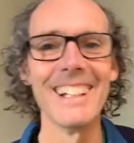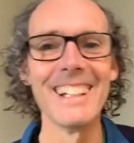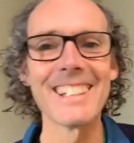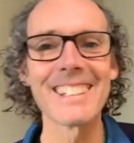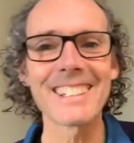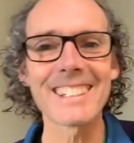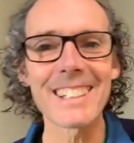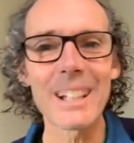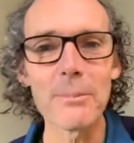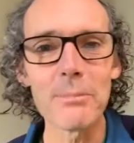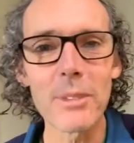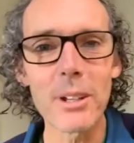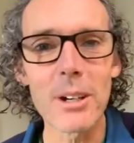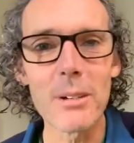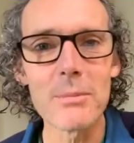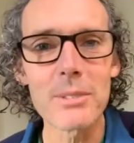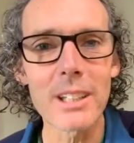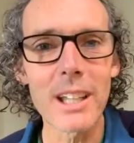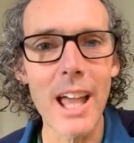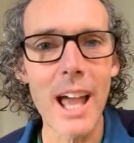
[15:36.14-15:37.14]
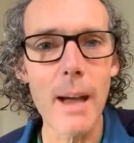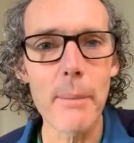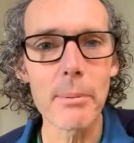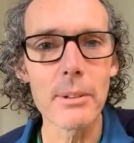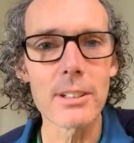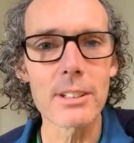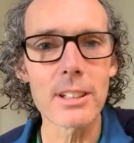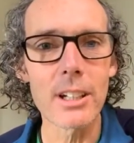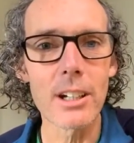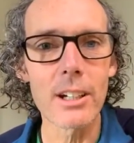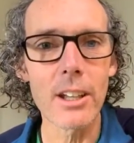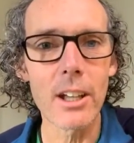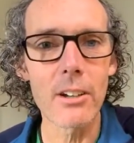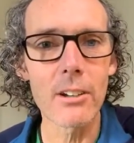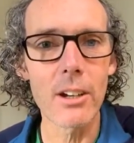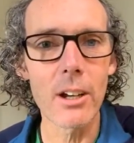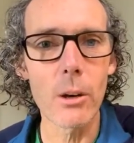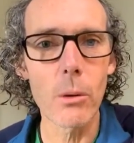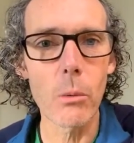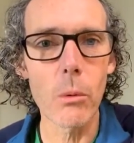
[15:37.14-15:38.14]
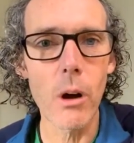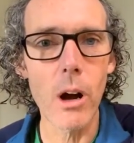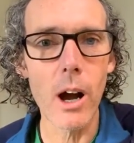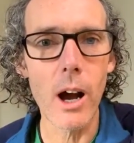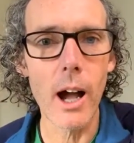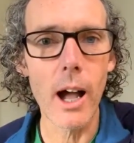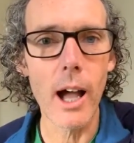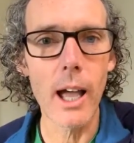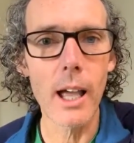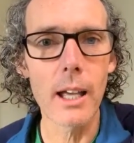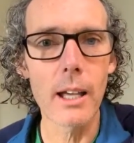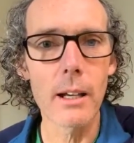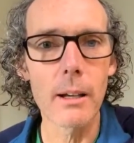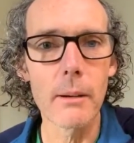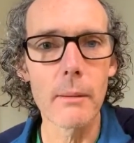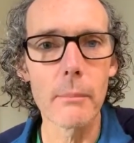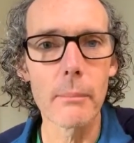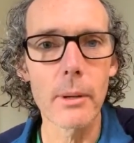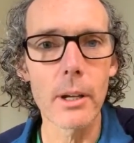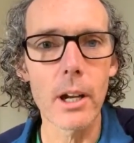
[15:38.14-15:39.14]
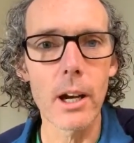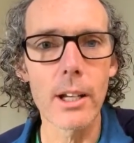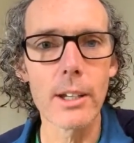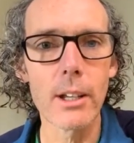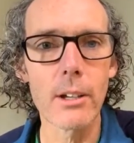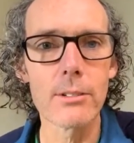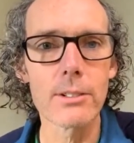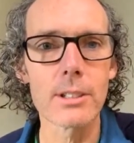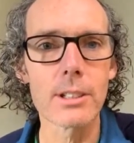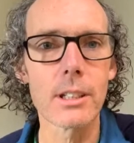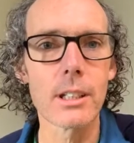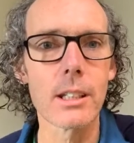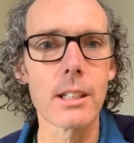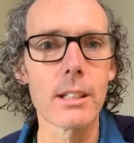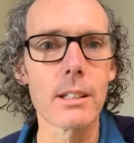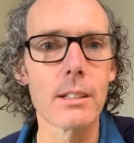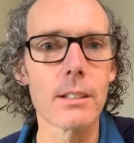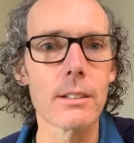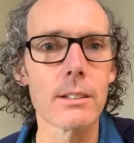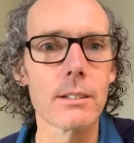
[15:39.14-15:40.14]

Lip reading: sometimes it happens and I don't know why, but I don't see...